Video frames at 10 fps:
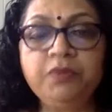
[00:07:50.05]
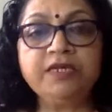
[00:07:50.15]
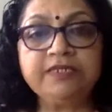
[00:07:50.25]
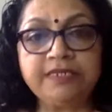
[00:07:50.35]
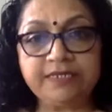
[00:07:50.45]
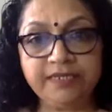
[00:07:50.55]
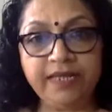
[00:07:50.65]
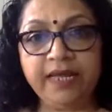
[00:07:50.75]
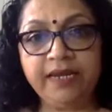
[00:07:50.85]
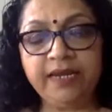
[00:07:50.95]

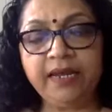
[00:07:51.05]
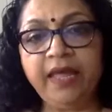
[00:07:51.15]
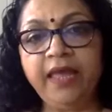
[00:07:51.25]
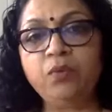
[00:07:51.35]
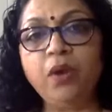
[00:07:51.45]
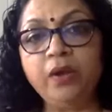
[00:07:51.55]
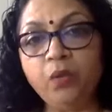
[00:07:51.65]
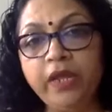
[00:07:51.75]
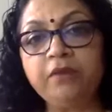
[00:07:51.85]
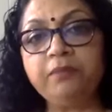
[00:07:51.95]
process that, and
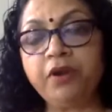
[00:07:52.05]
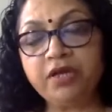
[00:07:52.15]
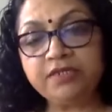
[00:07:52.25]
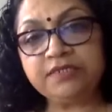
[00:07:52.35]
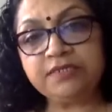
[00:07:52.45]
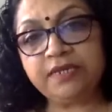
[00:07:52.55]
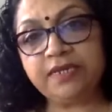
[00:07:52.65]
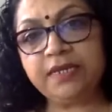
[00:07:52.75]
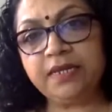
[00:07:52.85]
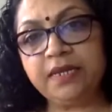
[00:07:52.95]
one way to process
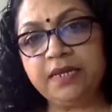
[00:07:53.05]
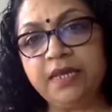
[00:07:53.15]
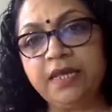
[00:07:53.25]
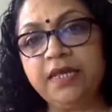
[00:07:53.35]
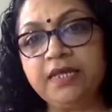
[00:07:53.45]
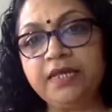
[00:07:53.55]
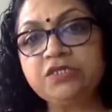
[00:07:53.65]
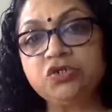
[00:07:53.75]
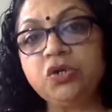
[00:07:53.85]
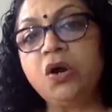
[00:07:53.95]
it
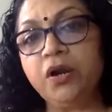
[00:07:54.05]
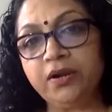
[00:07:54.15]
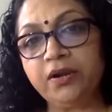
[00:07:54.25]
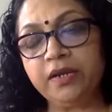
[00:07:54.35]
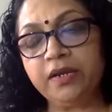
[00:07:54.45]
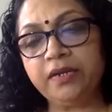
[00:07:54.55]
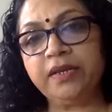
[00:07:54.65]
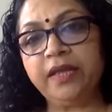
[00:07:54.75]
is to honor it,